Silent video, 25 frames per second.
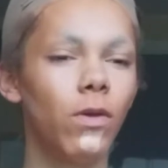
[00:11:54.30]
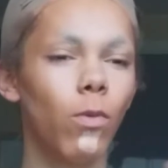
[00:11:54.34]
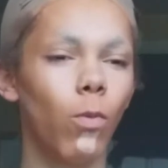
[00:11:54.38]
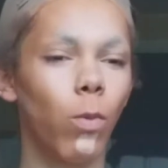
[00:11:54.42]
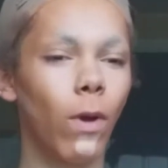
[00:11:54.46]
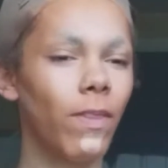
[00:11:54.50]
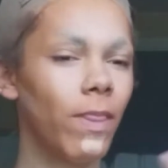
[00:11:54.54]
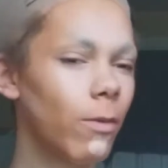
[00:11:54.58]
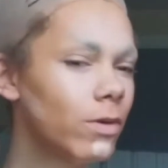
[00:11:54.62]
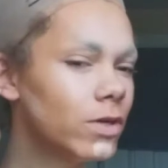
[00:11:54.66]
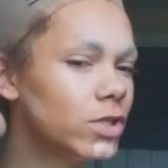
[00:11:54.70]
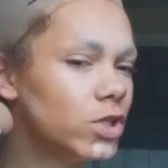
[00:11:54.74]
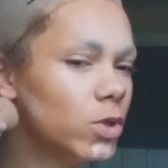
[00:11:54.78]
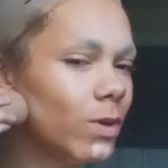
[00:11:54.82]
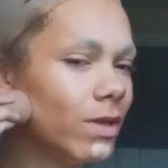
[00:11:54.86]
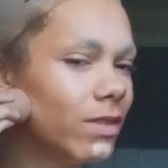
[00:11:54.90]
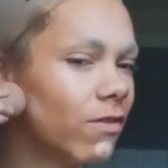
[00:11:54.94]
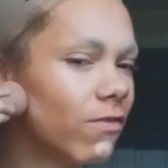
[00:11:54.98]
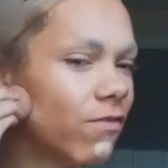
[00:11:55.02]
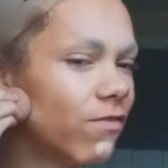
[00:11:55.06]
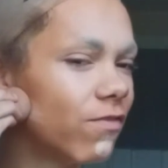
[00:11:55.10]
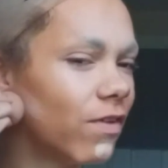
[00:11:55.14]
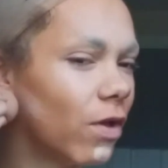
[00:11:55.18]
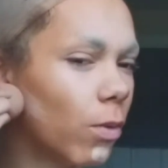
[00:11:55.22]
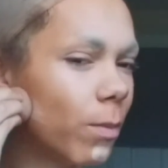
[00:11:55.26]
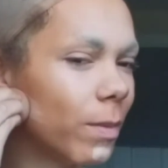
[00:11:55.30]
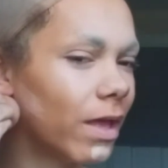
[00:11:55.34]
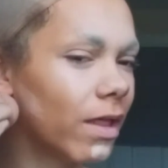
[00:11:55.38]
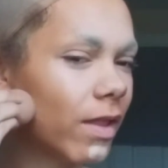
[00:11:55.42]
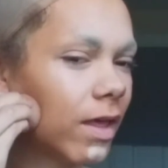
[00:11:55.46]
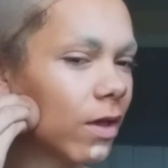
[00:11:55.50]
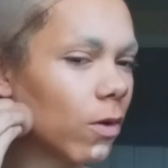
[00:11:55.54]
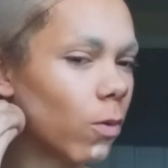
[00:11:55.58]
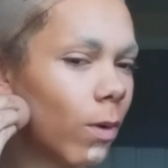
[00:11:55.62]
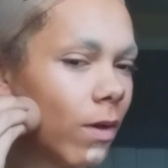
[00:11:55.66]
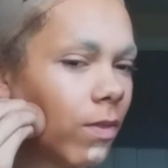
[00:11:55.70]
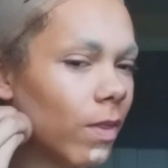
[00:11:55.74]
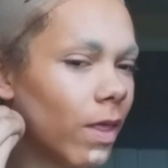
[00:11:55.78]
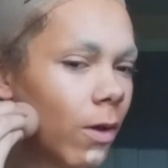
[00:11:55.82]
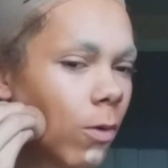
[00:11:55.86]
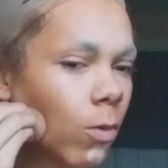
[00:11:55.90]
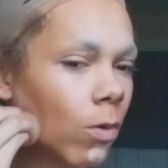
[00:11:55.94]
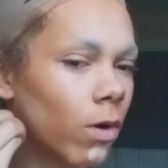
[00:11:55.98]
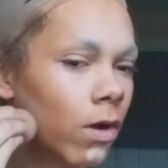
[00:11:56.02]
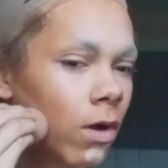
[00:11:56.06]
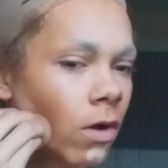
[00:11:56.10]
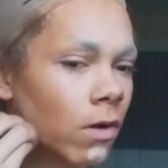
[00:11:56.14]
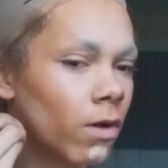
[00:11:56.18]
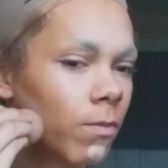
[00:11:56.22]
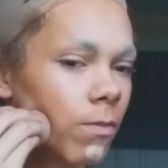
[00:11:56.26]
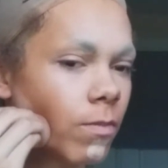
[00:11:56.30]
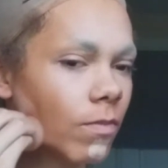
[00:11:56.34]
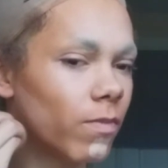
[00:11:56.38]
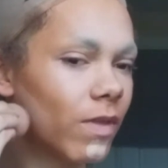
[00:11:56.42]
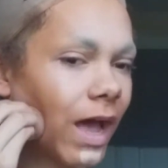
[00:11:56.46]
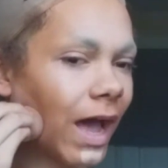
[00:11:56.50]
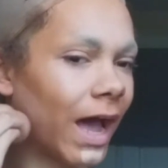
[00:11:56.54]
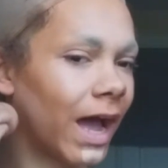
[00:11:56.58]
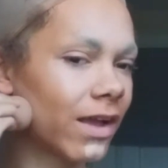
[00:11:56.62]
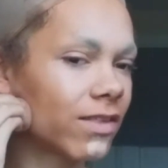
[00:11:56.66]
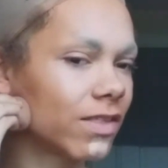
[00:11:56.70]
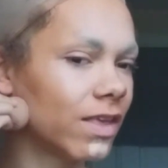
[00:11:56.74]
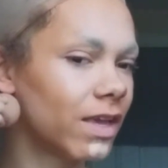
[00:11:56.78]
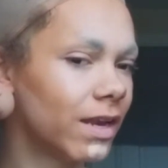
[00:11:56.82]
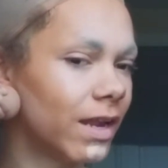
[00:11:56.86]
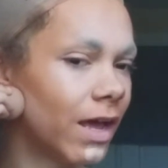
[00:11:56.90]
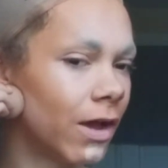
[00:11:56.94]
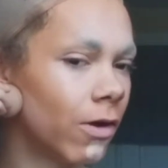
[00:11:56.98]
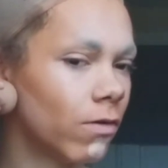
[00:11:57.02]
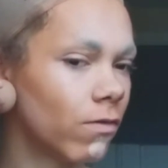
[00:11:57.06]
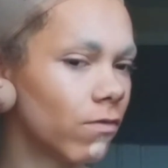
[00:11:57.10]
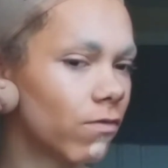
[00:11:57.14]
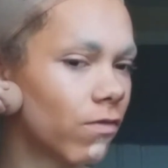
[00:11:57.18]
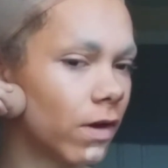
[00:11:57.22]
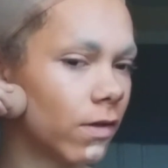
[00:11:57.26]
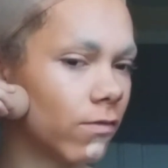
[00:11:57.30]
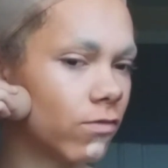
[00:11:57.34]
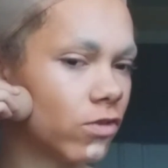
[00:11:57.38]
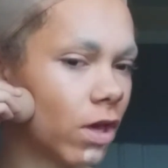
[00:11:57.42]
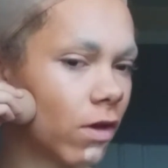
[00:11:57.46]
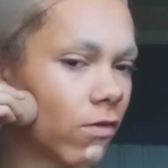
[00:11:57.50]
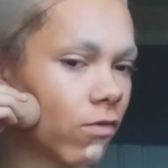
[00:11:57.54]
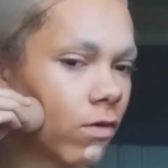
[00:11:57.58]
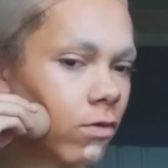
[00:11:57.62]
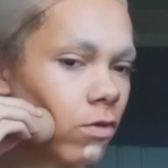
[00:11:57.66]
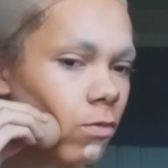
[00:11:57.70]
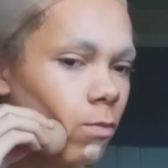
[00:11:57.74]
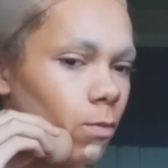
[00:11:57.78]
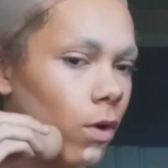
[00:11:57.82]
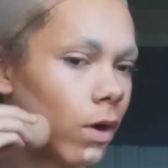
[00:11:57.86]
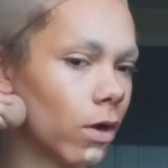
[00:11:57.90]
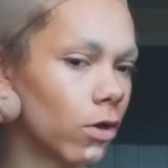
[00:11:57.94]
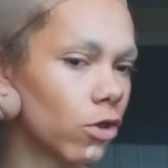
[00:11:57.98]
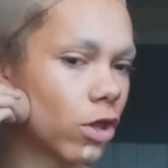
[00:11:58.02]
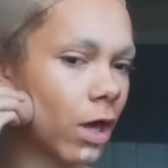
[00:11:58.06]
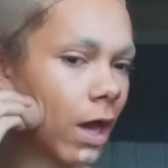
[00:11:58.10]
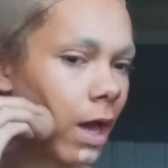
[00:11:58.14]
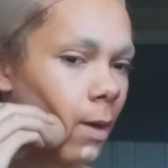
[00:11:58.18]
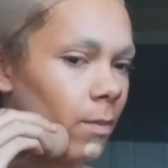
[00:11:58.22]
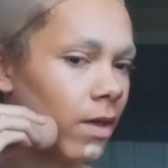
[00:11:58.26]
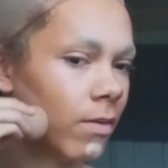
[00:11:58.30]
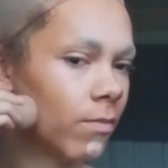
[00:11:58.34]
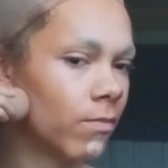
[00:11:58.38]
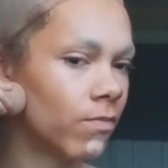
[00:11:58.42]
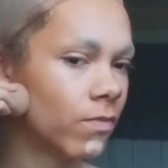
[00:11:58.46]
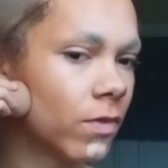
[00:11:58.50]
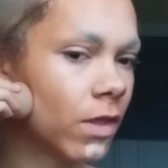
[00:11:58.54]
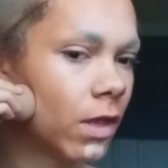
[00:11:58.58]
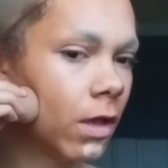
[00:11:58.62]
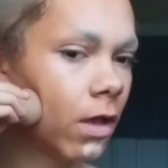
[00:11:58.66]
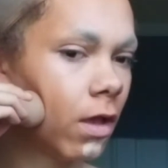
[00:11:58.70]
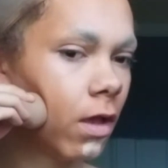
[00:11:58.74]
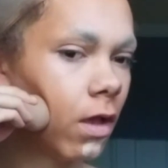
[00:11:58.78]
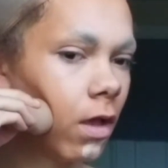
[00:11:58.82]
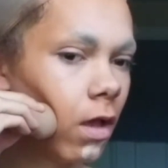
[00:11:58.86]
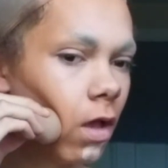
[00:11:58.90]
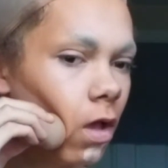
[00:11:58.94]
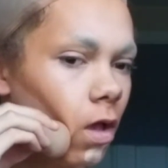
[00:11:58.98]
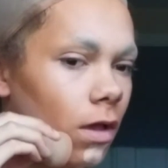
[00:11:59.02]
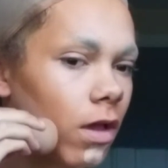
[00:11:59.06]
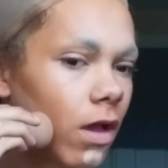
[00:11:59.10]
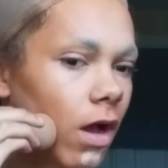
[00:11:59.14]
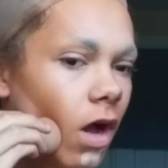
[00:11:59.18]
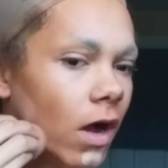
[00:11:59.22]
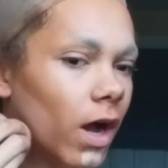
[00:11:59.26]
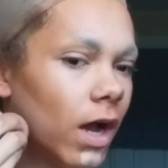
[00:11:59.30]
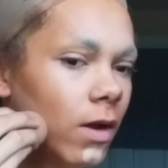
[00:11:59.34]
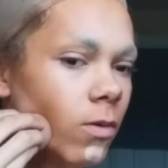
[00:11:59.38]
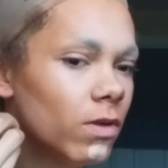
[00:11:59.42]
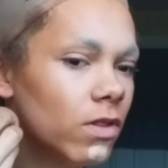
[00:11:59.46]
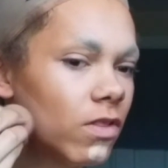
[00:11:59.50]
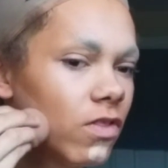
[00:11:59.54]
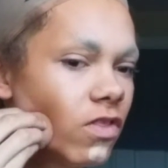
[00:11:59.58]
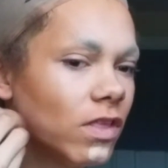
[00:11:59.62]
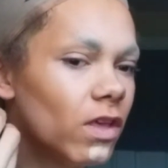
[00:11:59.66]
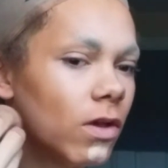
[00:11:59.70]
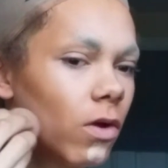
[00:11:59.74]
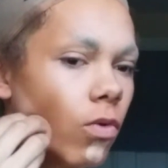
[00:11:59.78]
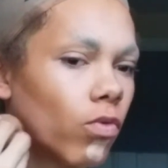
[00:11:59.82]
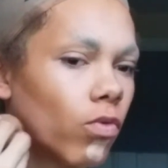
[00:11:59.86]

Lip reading: when they were doing the filming, like when they were acting it out in front of Jeffrey Boyer-Chapman, Kine was the